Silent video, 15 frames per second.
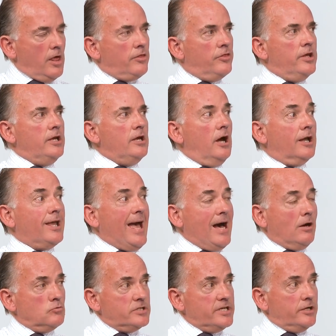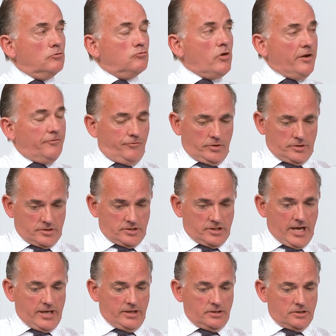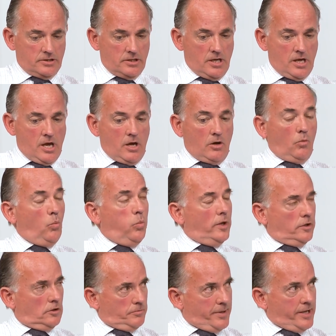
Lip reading: the accounting reference date will